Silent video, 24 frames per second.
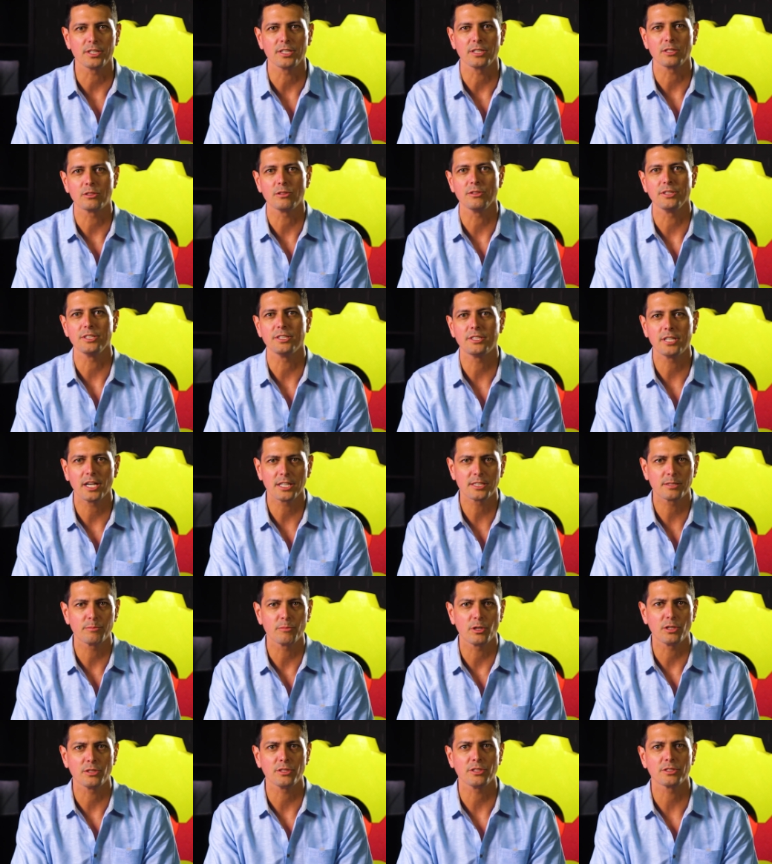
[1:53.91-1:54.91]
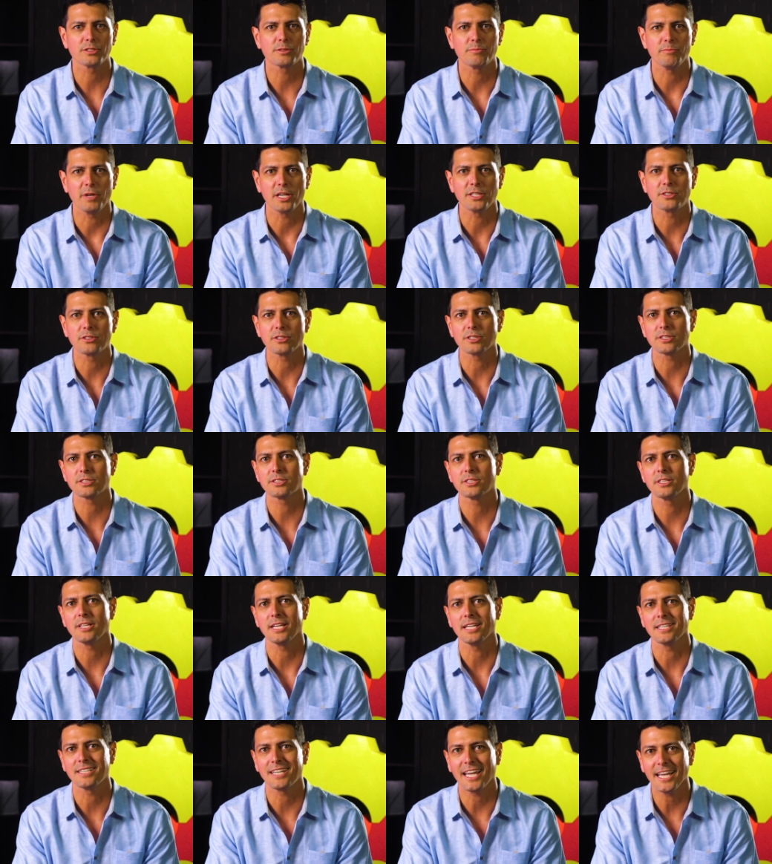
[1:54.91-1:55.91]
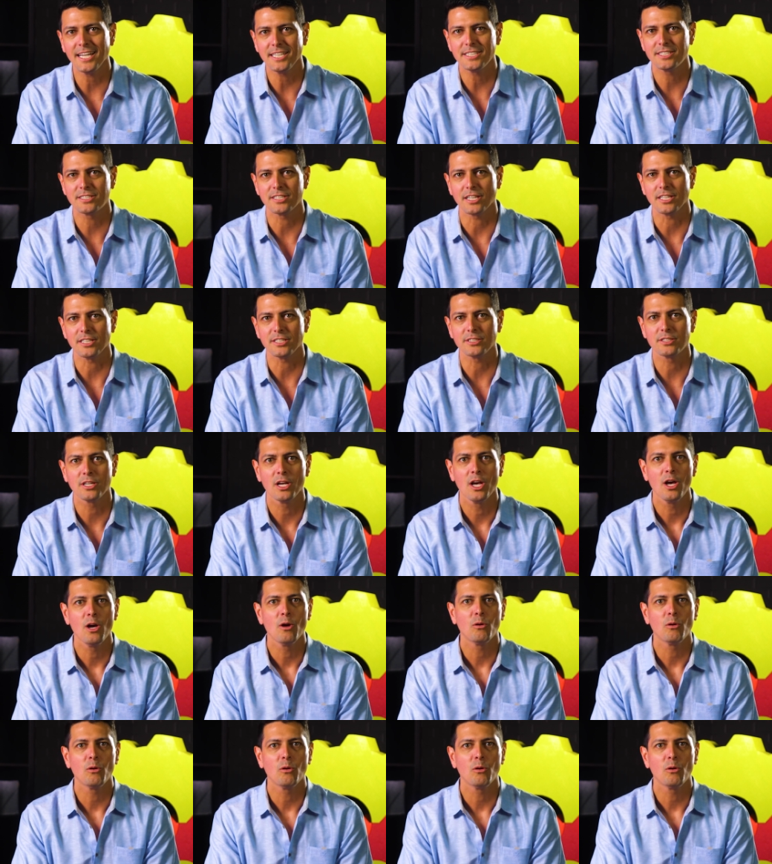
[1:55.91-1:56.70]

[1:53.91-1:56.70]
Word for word: including testimonials, metrics, and case studies,